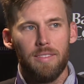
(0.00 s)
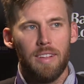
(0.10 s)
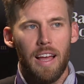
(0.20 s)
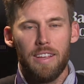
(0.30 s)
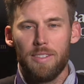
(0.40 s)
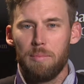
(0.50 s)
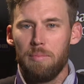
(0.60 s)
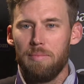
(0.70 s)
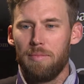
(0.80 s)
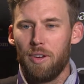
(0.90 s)
last
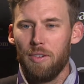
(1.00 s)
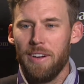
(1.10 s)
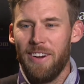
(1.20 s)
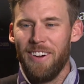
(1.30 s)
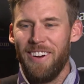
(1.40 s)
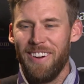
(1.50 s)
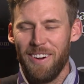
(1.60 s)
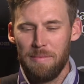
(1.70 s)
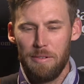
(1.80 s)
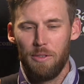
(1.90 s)
career
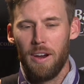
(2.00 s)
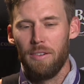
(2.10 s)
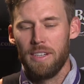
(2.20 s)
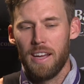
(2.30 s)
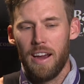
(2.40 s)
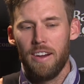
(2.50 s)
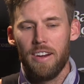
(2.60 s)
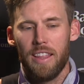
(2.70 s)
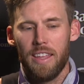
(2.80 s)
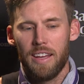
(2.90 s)
or before I retired,
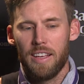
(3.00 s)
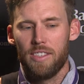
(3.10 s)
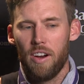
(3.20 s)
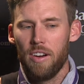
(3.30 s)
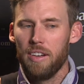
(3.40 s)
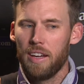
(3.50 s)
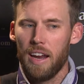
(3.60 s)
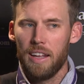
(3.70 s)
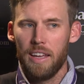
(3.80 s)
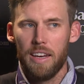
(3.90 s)
I think I started to
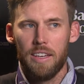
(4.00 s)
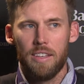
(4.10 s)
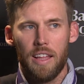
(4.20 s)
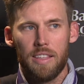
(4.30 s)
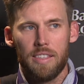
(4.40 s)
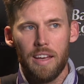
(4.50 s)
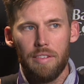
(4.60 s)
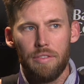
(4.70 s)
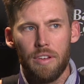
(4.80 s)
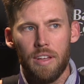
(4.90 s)
kind of get into that
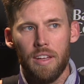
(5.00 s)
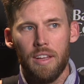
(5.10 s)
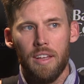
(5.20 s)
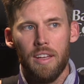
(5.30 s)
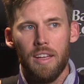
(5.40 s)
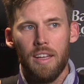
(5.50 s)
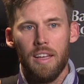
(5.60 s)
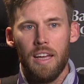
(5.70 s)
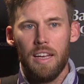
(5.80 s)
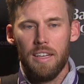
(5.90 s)
stuff
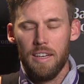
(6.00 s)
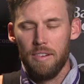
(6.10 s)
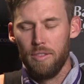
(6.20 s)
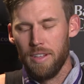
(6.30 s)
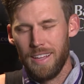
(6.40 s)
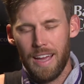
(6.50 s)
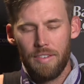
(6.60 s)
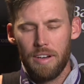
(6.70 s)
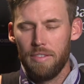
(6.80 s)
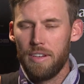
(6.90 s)
and didn't really
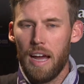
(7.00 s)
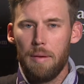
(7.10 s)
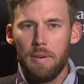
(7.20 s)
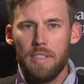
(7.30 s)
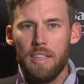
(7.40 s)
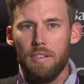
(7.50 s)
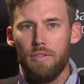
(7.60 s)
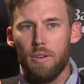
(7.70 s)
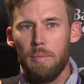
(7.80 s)
have enough time to see the full